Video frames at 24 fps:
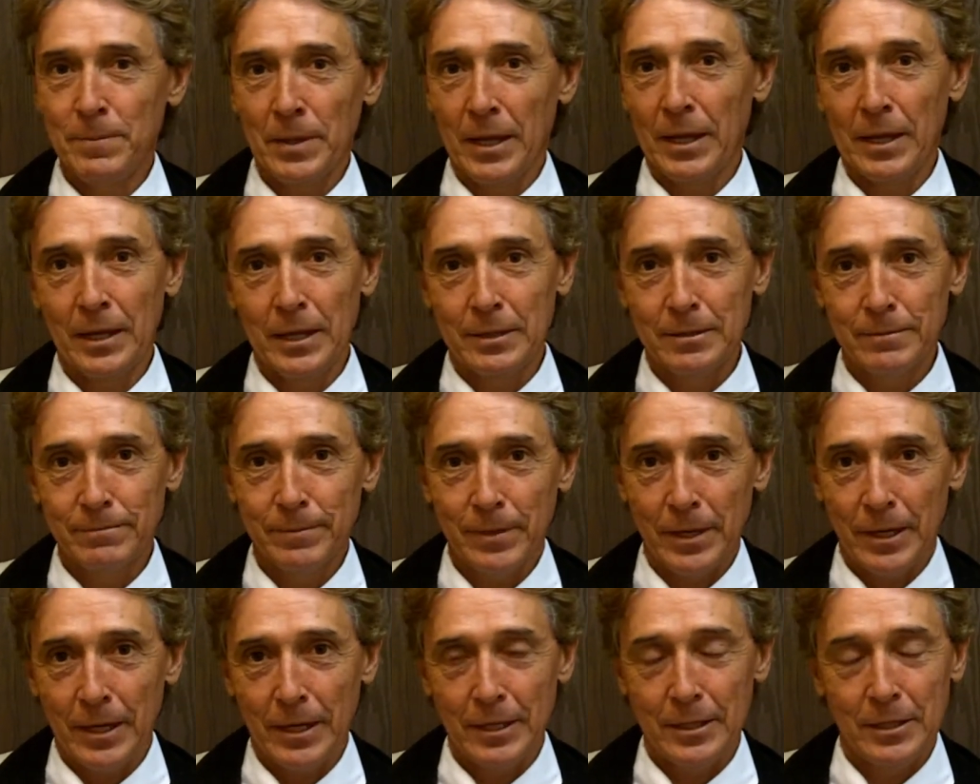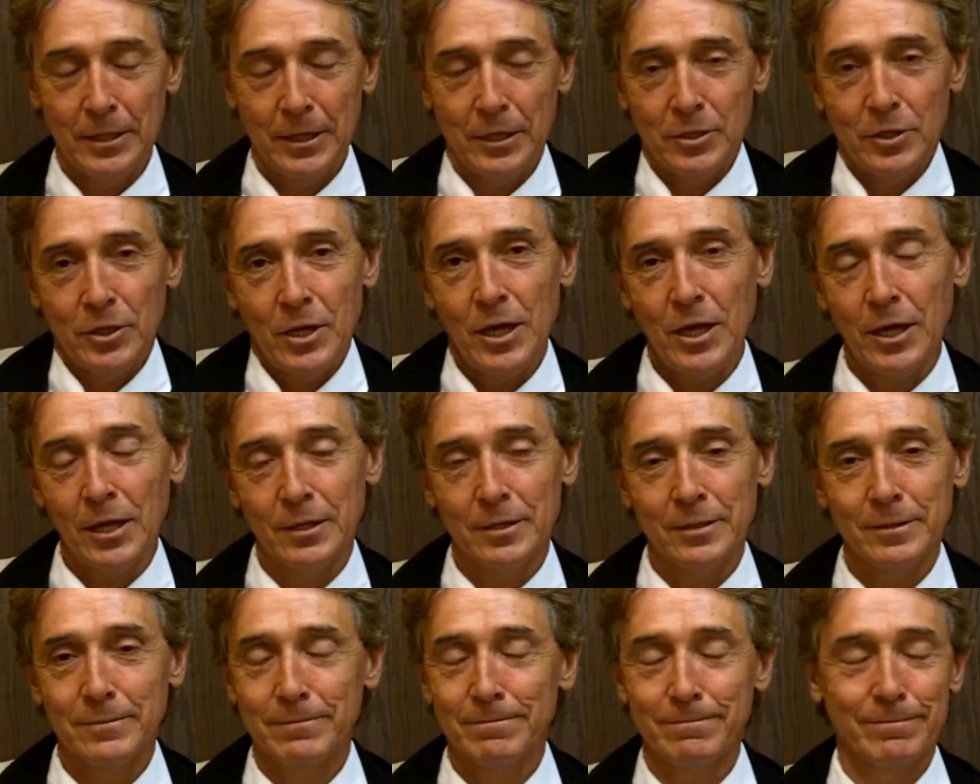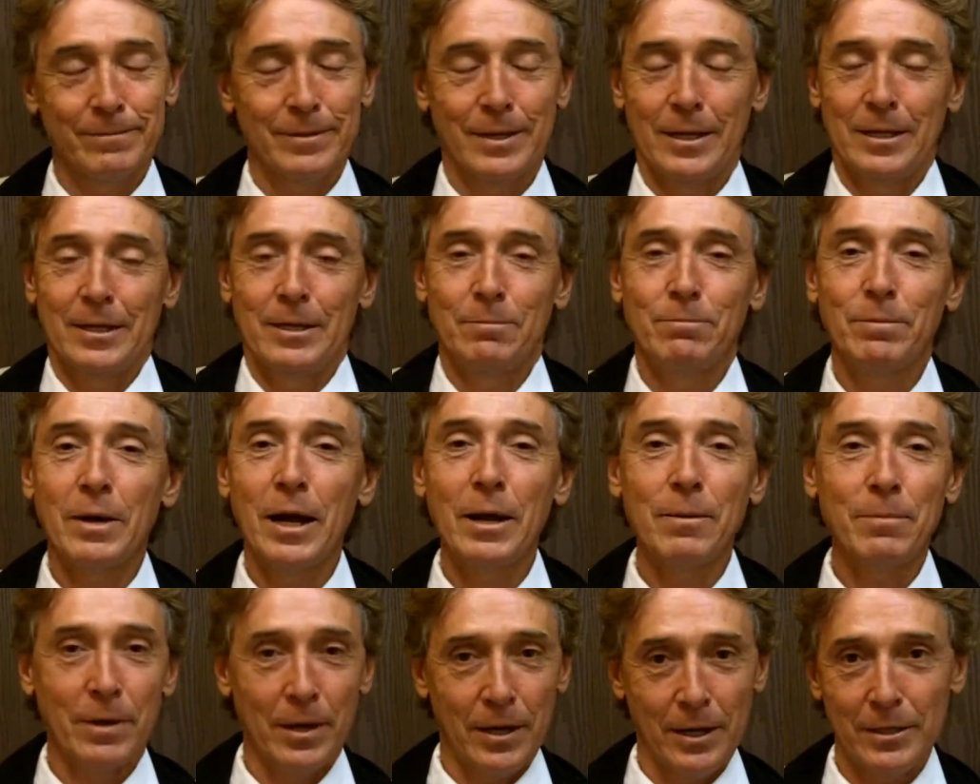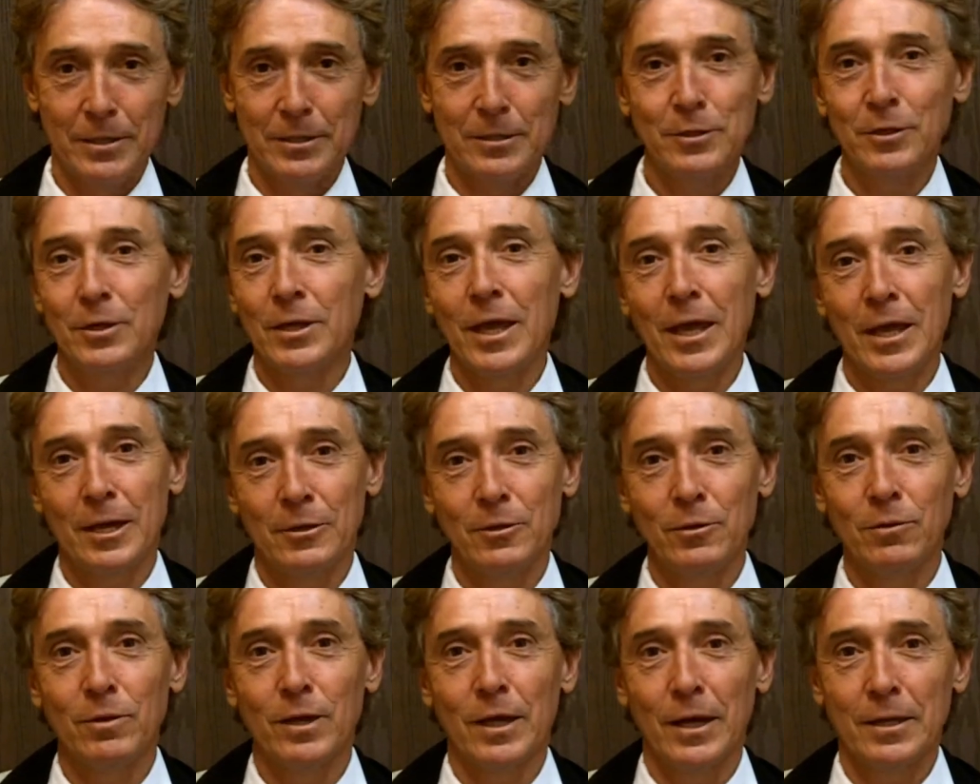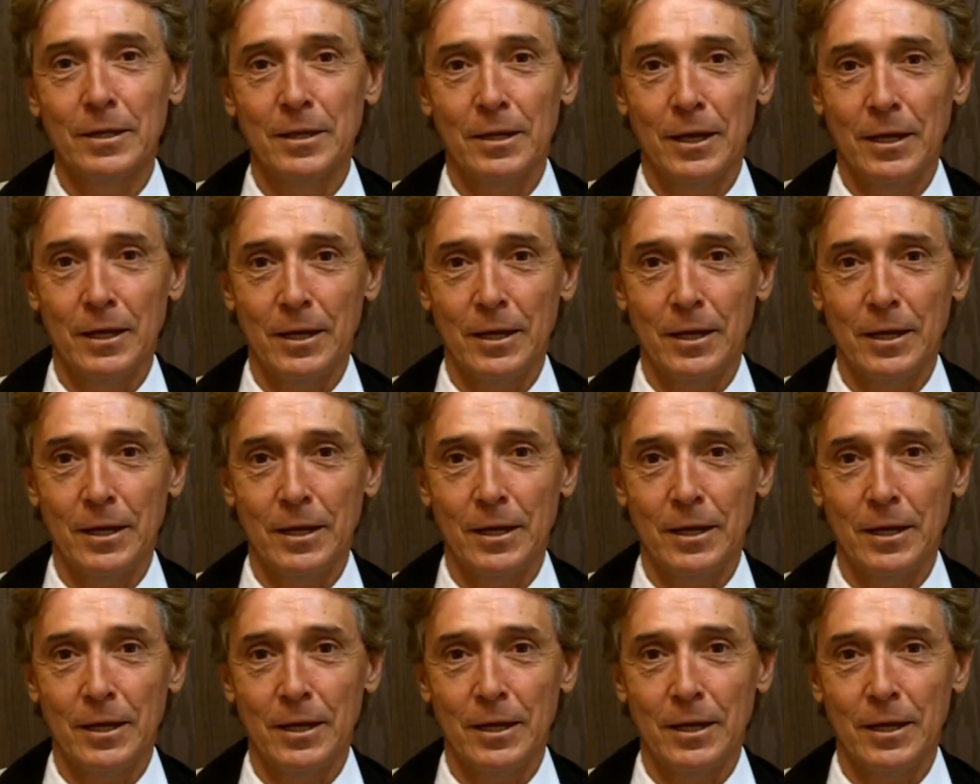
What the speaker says: and you can't, in my mind, you can't do that.